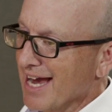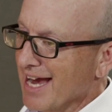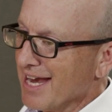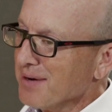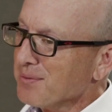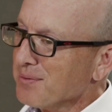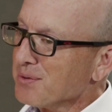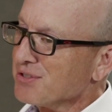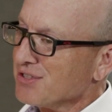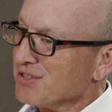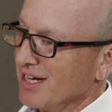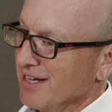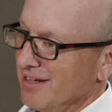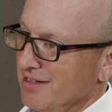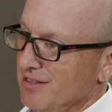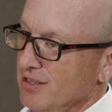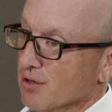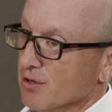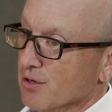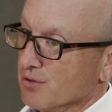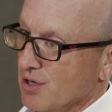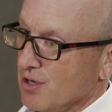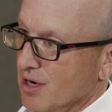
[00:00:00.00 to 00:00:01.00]
Yeah, it was,
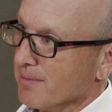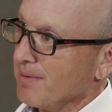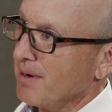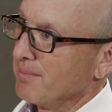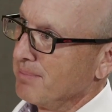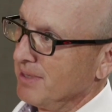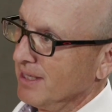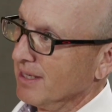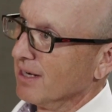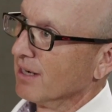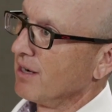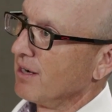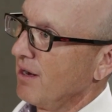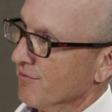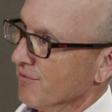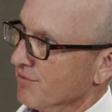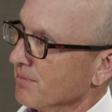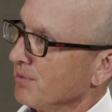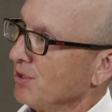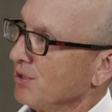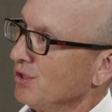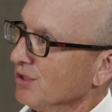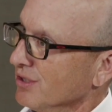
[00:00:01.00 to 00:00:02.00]
talk about being
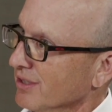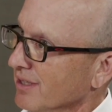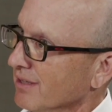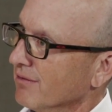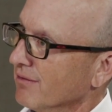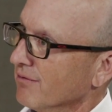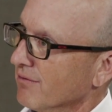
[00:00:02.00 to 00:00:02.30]
uncomfortable,